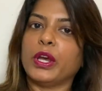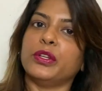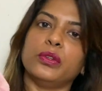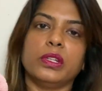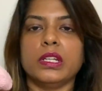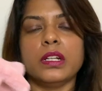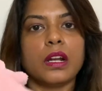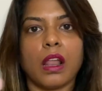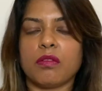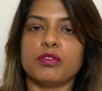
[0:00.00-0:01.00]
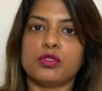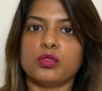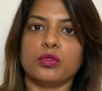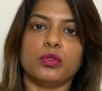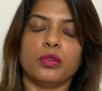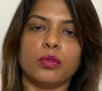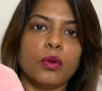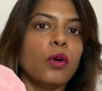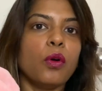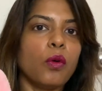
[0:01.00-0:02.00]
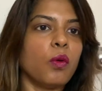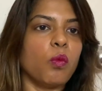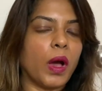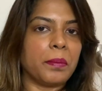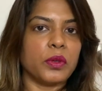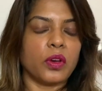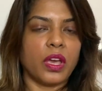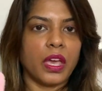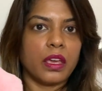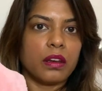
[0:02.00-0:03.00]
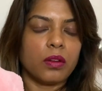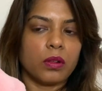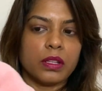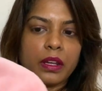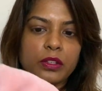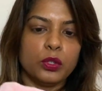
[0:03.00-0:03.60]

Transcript: you need gloves to, you know, wipe your hair and all that?